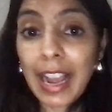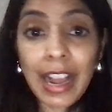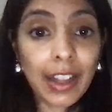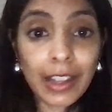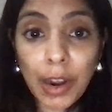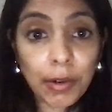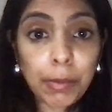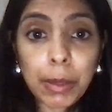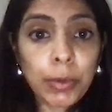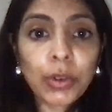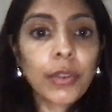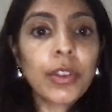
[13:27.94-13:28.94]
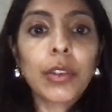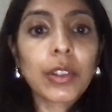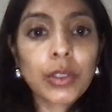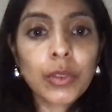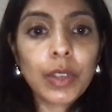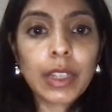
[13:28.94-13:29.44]
allowing people to feel
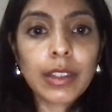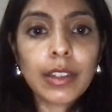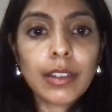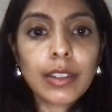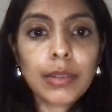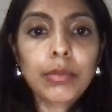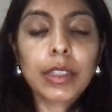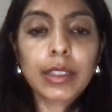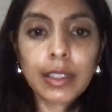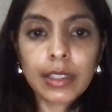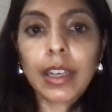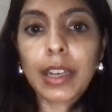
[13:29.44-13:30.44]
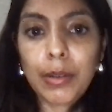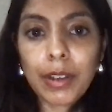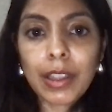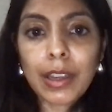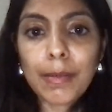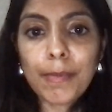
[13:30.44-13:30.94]
those feelings and really sitting
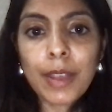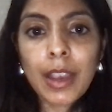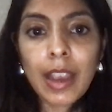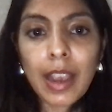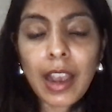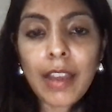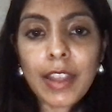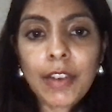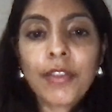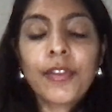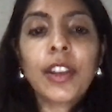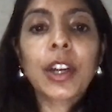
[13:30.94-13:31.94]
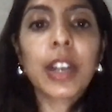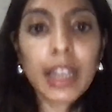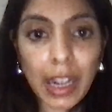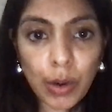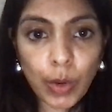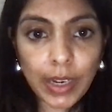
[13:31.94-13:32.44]
with them, and then
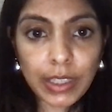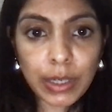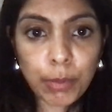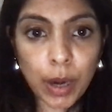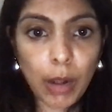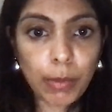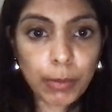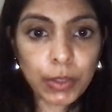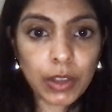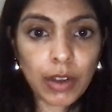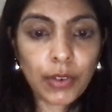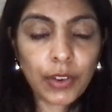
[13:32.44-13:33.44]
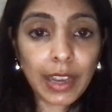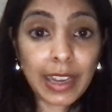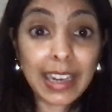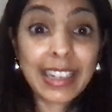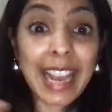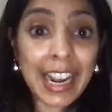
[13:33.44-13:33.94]
figuring out ways to problem solve for
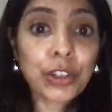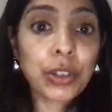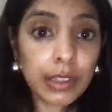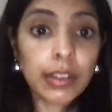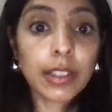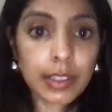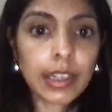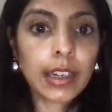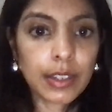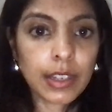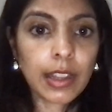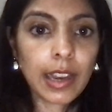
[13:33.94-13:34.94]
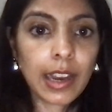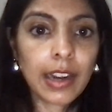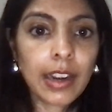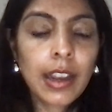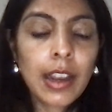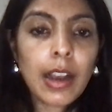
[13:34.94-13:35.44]
that and actually listening to
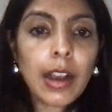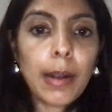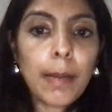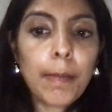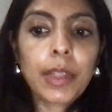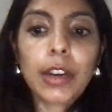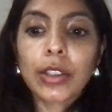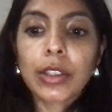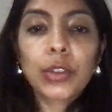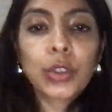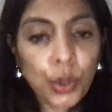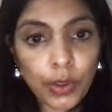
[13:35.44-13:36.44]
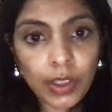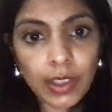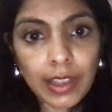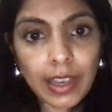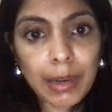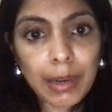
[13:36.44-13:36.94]
that. There's truth
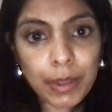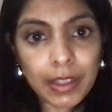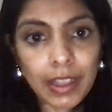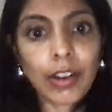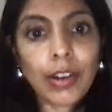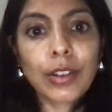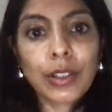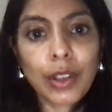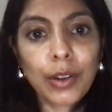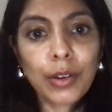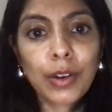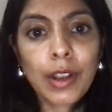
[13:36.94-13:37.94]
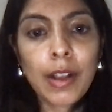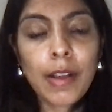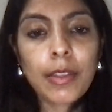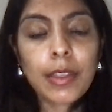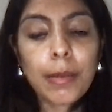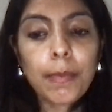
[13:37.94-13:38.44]
in that, but then also
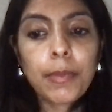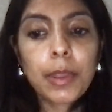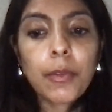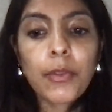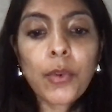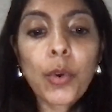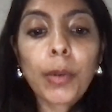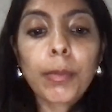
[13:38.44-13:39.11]
the